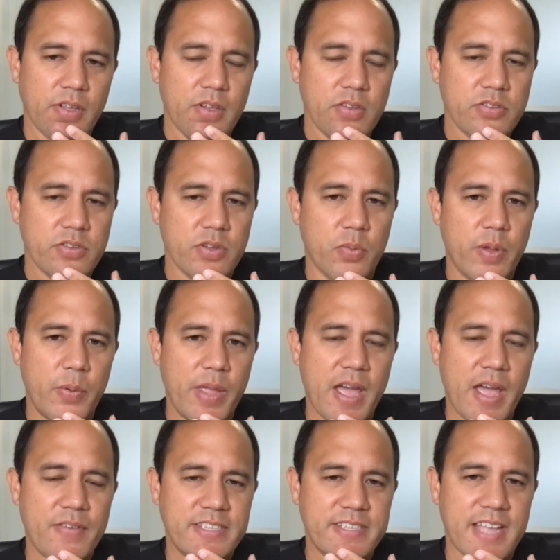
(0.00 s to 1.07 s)
So we have
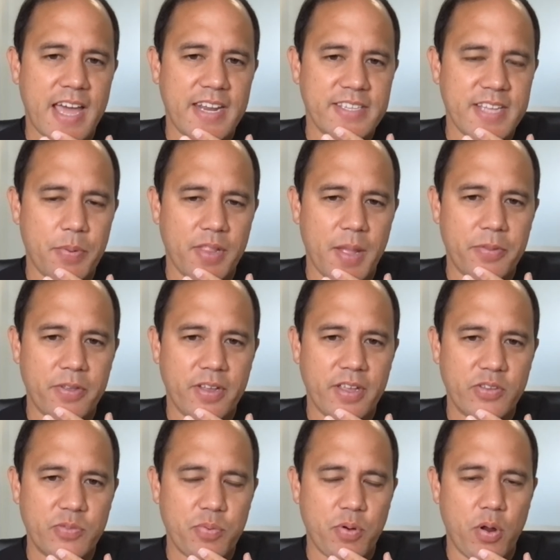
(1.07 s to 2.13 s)
a status epilepticus
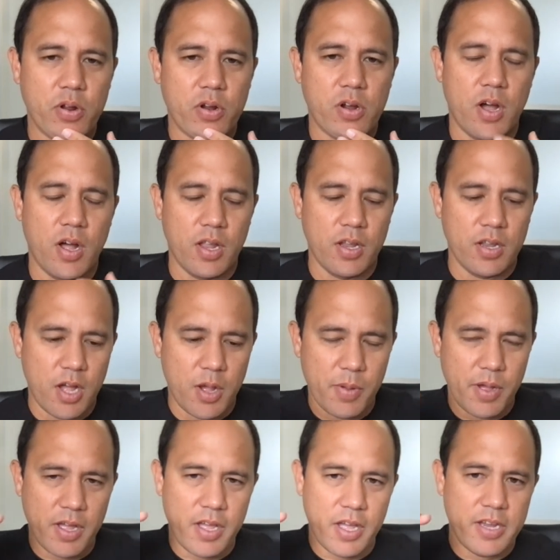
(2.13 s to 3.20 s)
protocol,
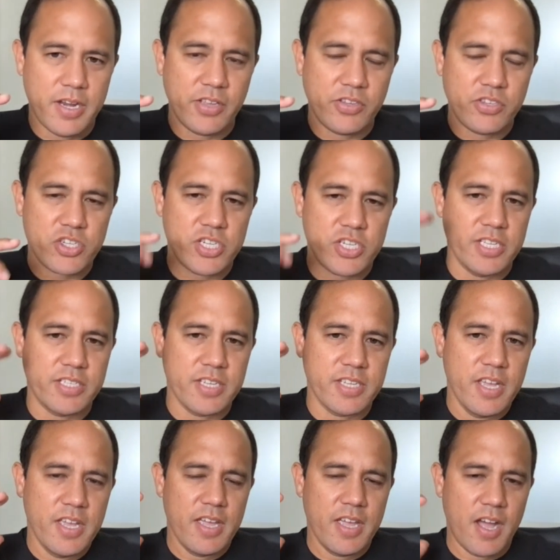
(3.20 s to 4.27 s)
a nice sheet.
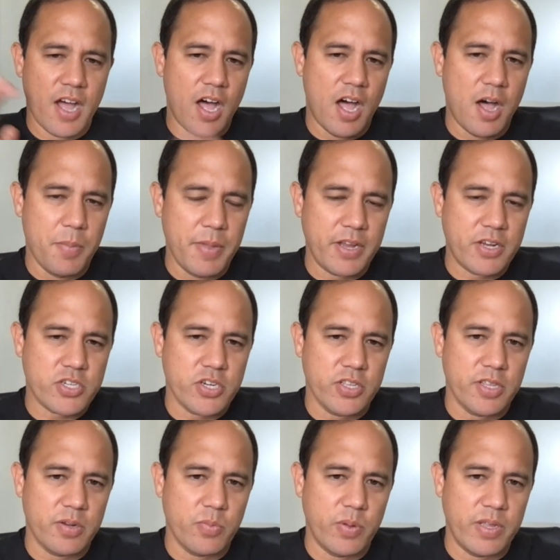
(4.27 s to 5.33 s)
I'll make sure
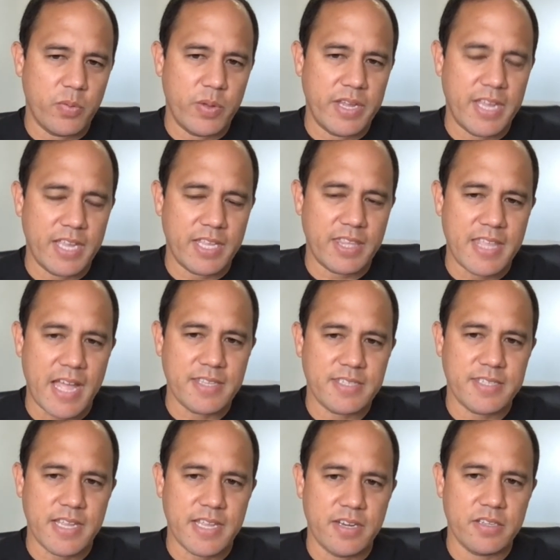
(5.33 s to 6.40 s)
that we get that
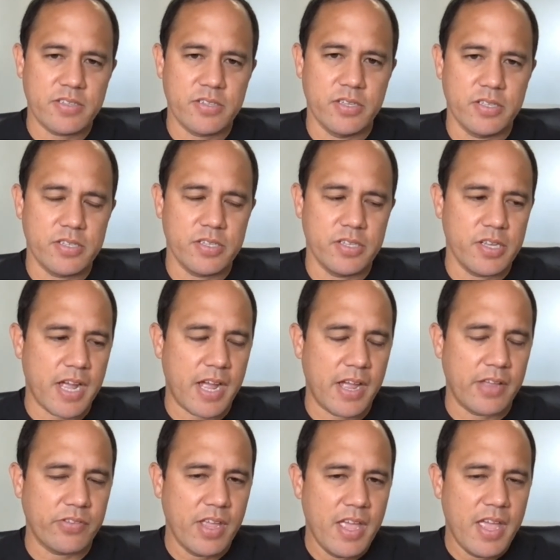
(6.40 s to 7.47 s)
sent to you guys.